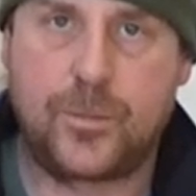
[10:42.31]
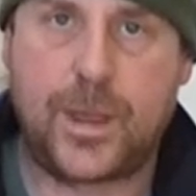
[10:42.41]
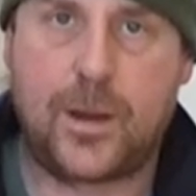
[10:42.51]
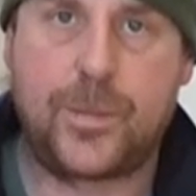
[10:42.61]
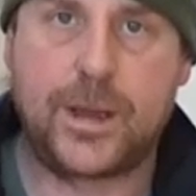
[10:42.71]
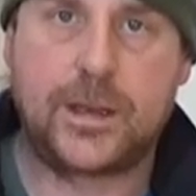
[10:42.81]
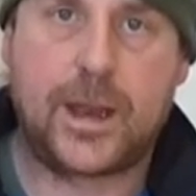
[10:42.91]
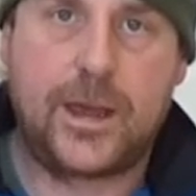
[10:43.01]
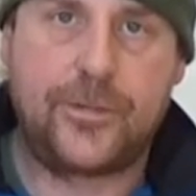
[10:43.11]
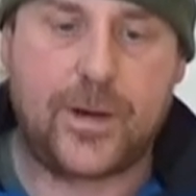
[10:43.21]
down by your
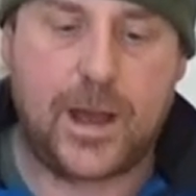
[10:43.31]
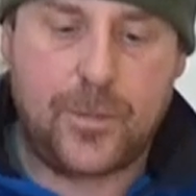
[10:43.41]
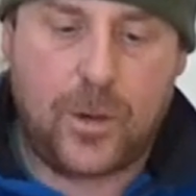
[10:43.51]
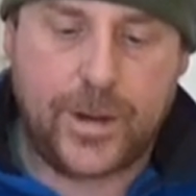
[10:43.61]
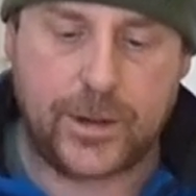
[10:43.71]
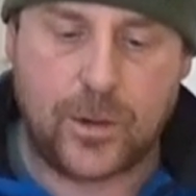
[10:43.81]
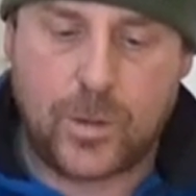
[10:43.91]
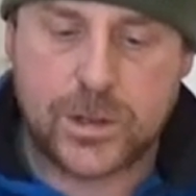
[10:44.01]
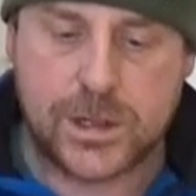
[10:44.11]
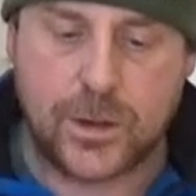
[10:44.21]
diaphragm or where you don't
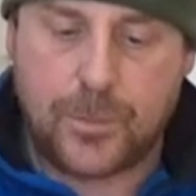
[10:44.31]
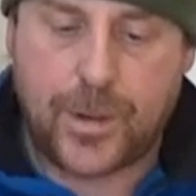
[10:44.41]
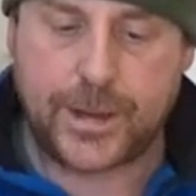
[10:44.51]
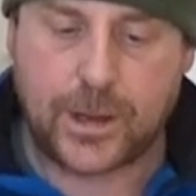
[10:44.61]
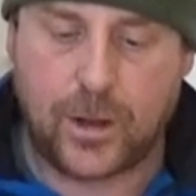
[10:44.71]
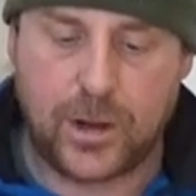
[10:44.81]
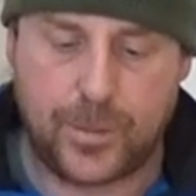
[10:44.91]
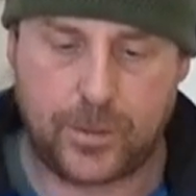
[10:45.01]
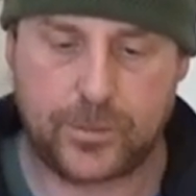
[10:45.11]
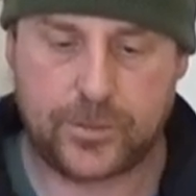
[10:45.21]
want it, up by your
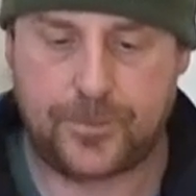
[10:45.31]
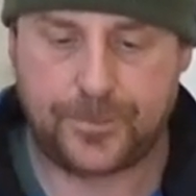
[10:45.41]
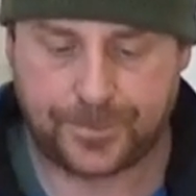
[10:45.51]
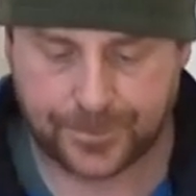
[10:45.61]
collarbones.